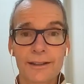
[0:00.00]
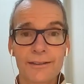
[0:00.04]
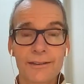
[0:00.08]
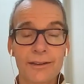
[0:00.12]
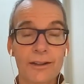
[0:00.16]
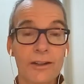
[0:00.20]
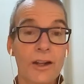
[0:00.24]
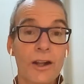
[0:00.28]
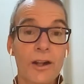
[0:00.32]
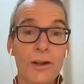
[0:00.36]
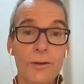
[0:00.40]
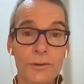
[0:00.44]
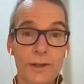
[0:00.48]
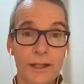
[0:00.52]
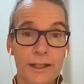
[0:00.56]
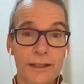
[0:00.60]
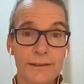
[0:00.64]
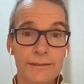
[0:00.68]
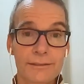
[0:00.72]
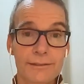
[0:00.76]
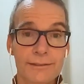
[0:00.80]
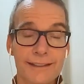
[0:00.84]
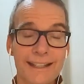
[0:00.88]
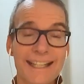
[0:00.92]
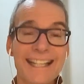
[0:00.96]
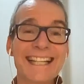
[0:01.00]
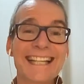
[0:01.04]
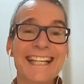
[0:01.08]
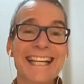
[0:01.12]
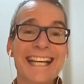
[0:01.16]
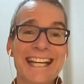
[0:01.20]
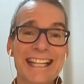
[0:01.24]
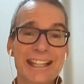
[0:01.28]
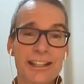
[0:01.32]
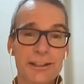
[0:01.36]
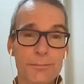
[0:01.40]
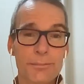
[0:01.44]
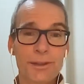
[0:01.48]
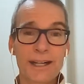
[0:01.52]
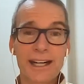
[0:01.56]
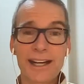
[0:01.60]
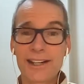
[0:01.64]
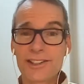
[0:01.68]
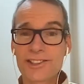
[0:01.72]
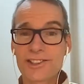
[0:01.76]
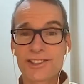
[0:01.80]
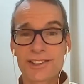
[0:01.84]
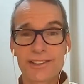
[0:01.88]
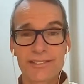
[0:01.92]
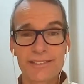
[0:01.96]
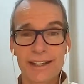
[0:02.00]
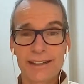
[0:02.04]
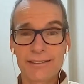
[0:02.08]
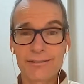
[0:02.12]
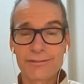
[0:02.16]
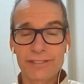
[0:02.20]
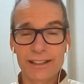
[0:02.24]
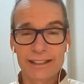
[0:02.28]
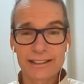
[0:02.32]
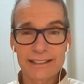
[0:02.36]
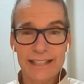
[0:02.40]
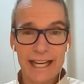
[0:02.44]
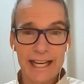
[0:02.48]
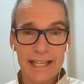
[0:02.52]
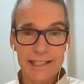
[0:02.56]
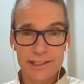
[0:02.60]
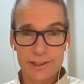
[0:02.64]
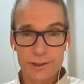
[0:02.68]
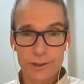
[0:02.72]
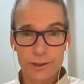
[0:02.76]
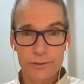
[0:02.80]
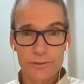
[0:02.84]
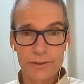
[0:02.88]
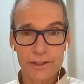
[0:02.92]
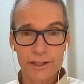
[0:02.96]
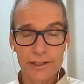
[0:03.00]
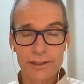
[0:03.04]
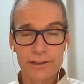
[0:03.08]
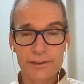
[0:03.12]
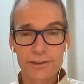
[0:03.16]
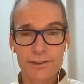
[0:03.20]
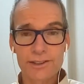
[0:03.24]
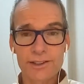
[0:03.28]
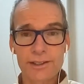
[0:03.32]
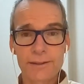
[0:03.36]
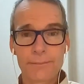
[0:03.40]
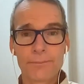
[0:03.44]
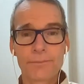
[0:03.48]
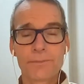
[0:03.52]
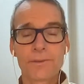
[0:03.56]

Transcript: They'll all run. And again, the browsers have gotten fantastic over the years.